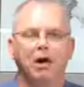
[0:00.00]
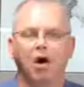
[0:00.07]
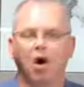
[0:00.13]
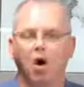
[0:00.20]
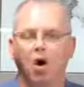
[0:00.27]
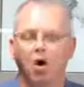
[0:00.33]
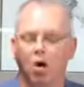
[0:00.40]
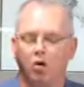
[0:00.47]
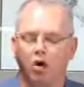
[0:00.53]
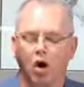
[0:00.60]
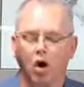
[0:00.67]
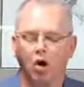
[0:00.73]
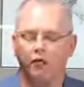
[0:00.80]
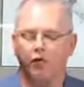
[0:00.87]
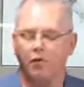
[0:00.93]
Hold
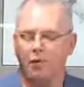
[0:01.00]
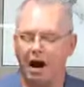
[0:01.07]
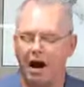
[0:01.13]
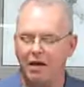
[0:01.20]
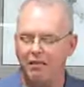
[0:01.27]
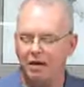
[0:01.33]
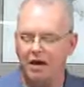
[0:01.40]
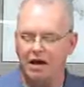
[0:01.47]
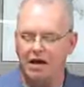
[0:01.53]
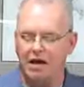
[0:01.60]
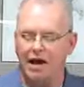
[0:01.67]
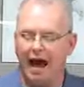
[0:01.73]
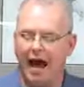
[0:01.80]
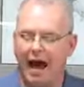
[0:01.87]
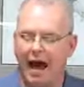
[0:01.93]
over my
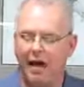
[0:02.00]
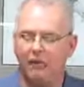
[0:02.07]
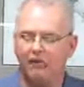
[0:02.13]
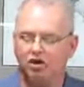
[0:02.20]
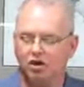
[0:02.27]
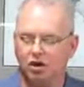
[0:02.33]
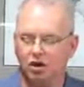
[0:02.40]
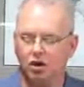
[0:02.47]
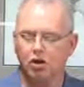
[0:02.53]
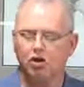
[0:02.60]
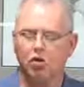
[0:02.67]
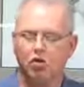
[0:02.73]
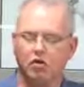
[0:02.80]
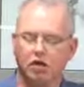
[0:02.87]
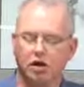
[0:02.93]
being
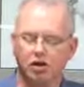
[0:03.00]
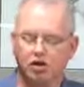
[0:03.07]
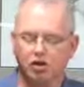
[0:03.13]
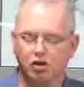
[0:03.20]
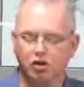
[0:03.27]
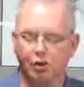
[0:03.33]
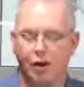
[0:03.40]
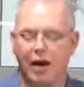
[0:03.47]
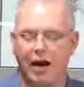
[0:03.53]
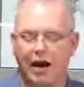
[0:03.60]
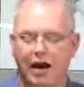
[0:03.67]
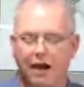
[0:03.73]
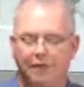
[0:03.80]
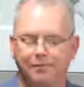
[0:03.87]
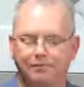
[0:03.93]
absolute
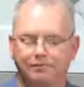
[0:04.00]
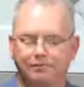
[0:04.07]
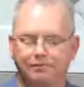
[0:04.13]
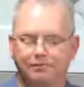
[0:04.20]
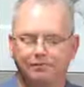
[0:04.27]
sway.